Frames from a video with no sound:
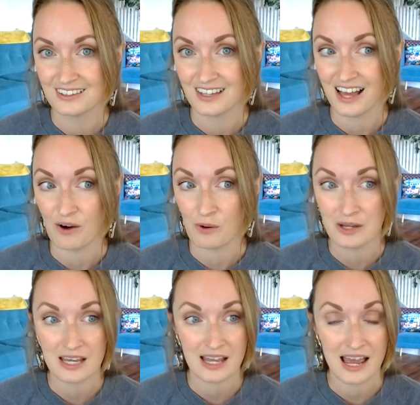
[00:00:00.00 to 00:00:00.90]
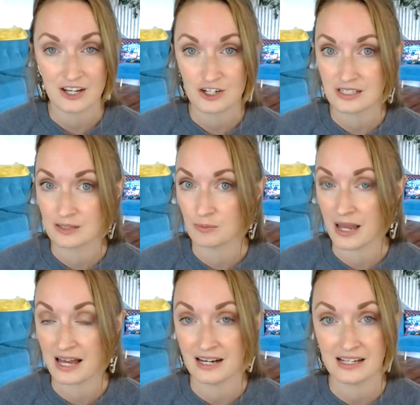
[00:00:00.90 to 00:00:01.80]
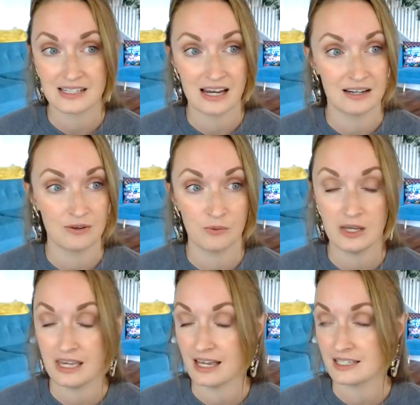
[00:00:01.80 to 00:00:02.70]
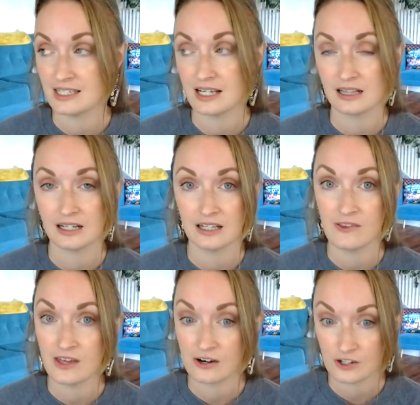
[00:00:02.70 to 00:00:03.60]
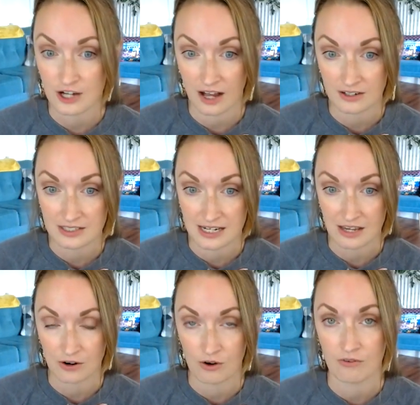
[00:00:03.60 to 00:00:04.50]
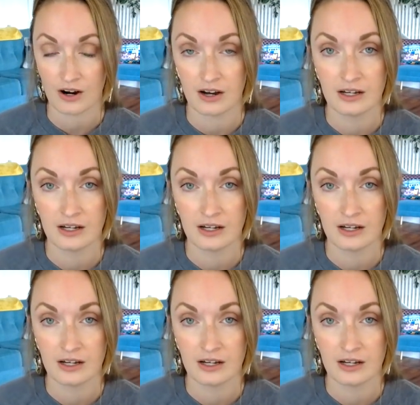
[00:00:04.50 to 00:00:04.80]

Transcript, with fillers: And when we get anxious and panicked and we can't see clearly, the inner child is taken over.